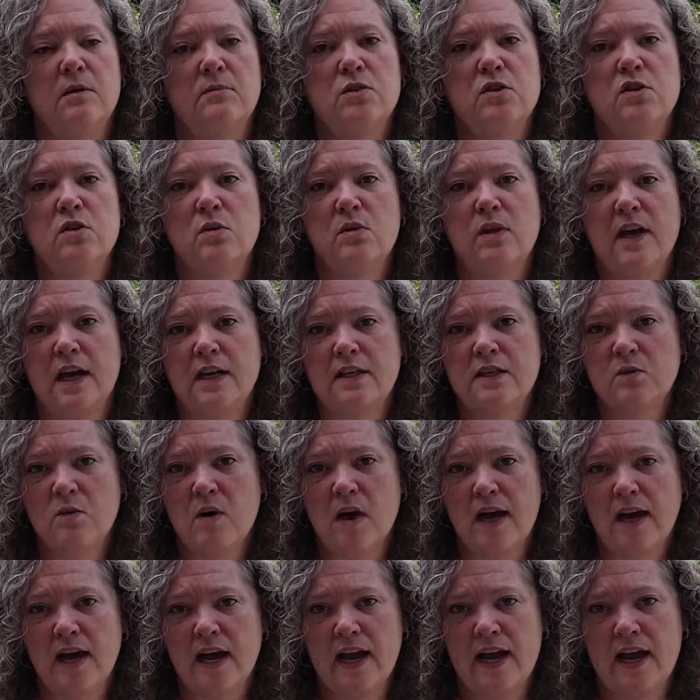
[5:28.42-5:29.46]
so that's
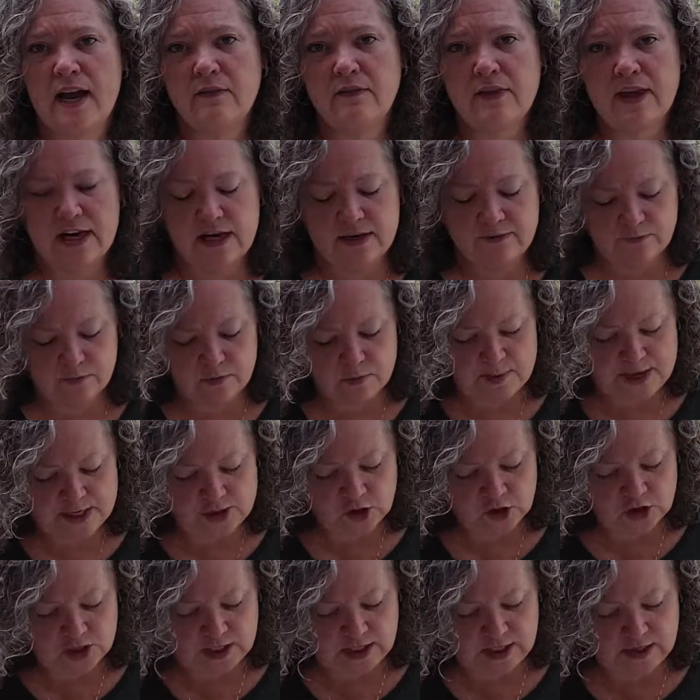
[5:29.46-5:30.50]
why I have that
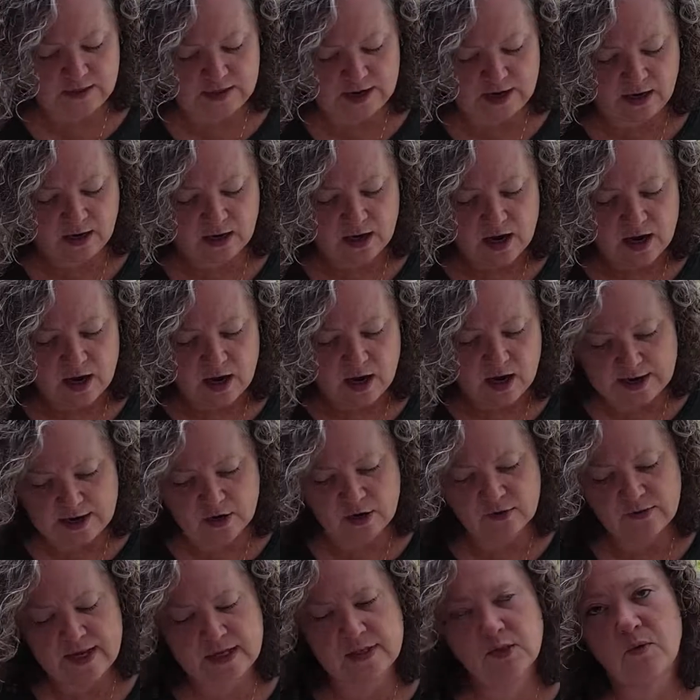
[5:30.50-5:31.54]
information in there,
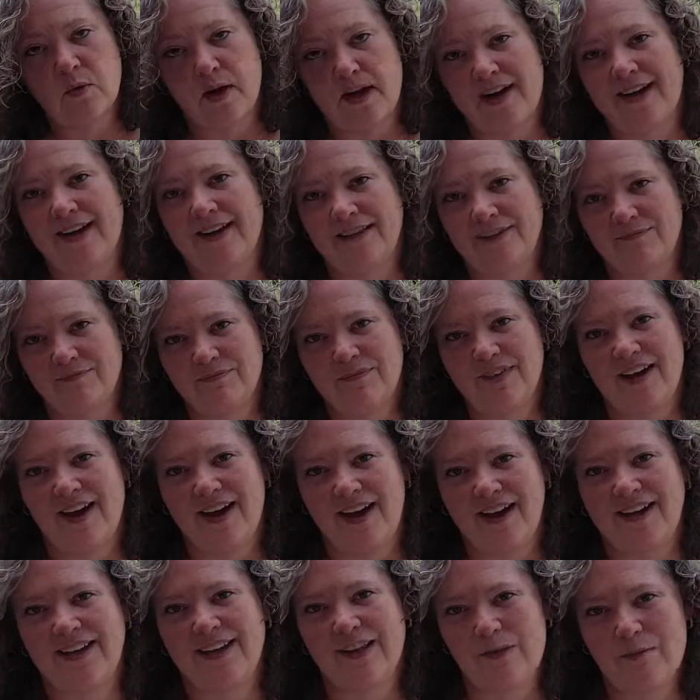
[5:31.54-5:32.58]
or that's why I
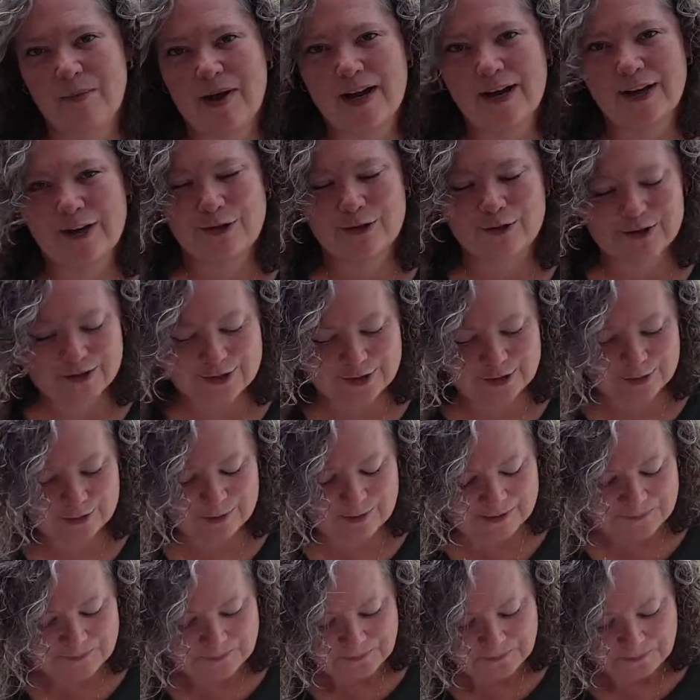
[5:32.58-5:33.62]
hike in the backcountry, excuse
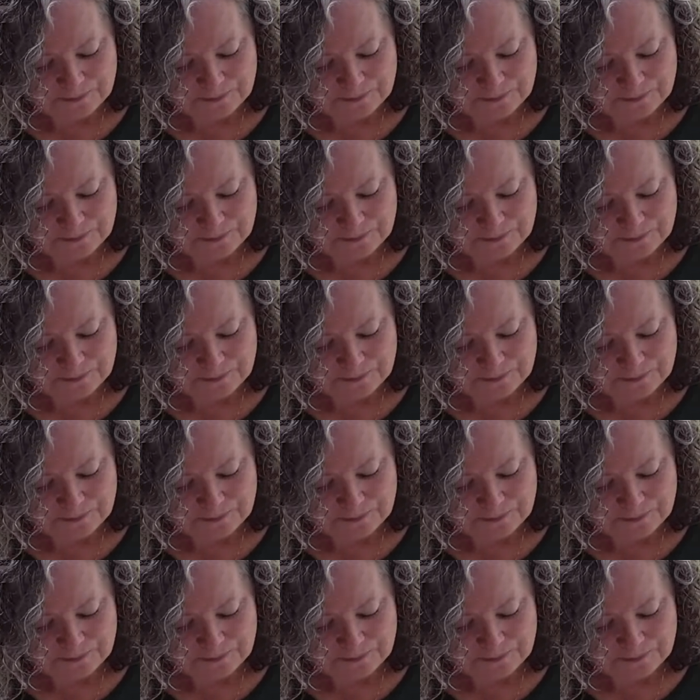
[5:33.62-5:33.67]
me.